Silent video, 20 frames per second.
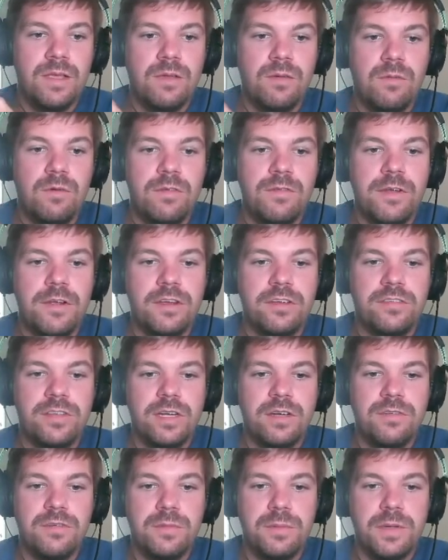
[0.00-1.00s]
We're very
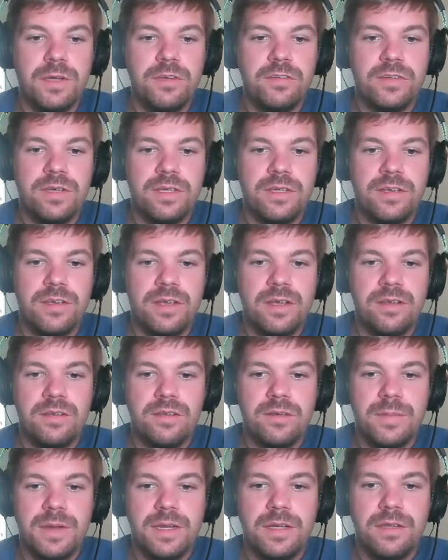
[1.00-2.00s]
excited for players to get their hands
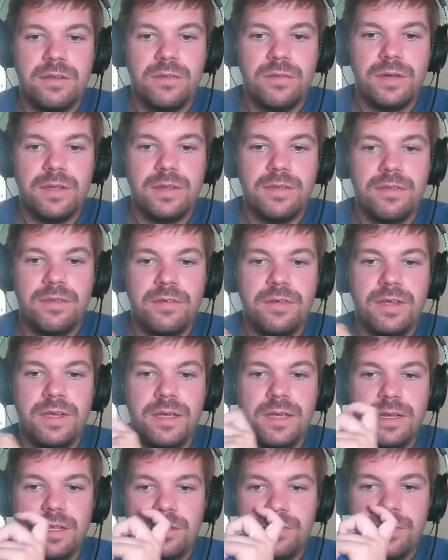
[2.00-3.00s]
on Madden
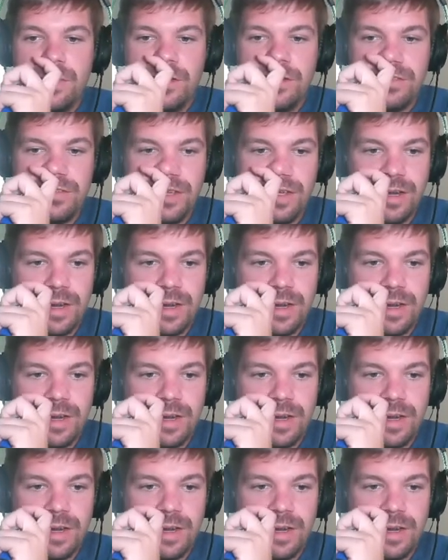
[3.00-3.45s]
23 and experience hit